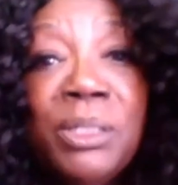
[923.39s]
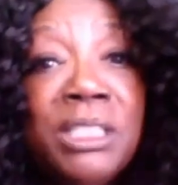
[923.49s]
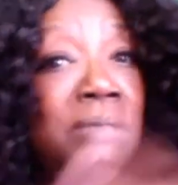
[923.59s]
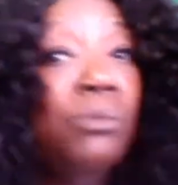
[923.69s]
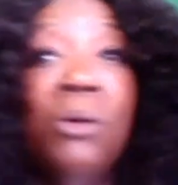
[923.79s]

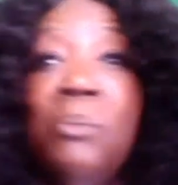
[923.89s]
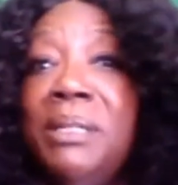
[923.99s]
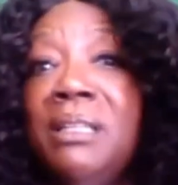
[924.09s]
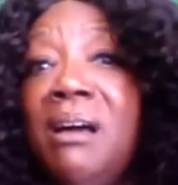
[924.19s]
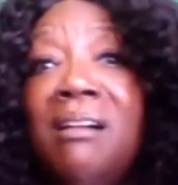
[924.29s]
which won't
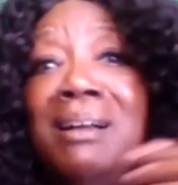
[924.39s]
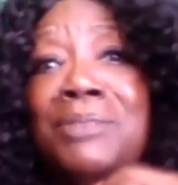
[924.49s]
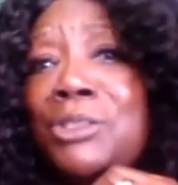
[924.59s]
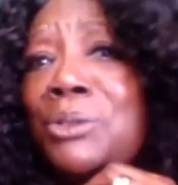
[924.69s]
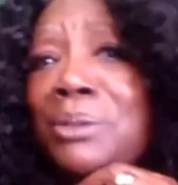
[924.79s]
be long, I'm
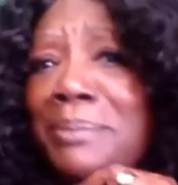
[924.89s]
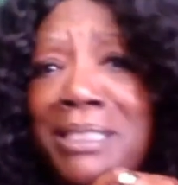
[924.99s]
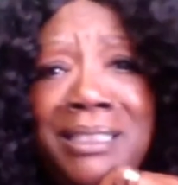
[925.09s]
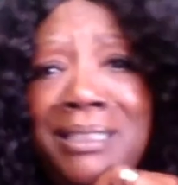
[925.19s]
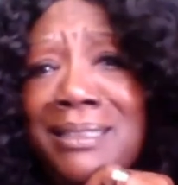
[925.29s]
sure,
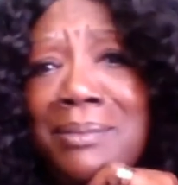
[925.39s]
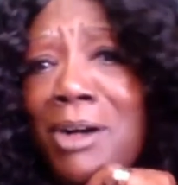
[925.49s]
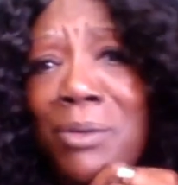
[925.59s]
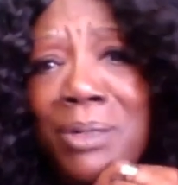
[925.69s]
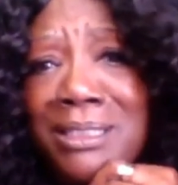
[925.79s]
because I'm
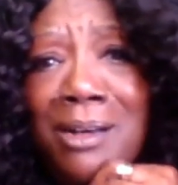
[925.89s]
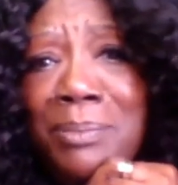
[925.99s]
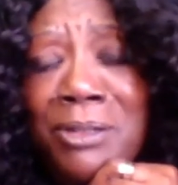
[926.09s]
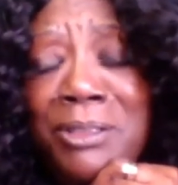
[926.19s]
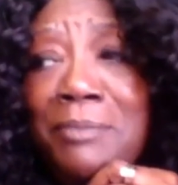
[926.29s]
always
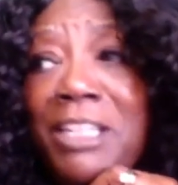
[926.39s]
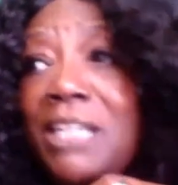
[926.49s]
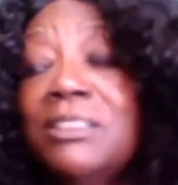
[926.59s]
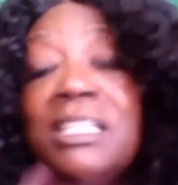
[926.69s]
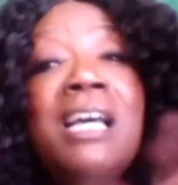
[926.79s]
uploading
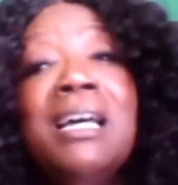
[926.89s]
videos,